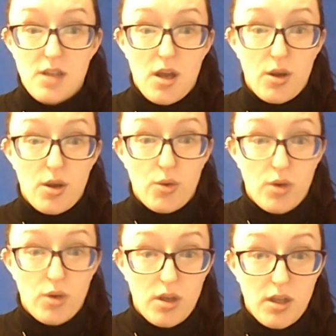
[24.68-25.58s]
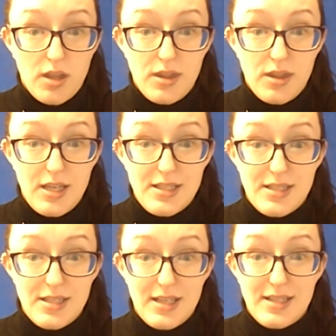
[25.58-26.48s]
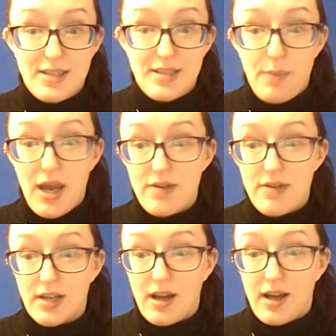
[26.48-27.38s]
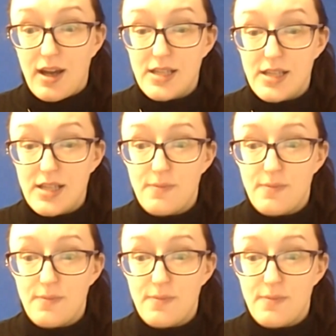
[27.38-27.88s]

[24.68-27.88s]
So this is a parent guide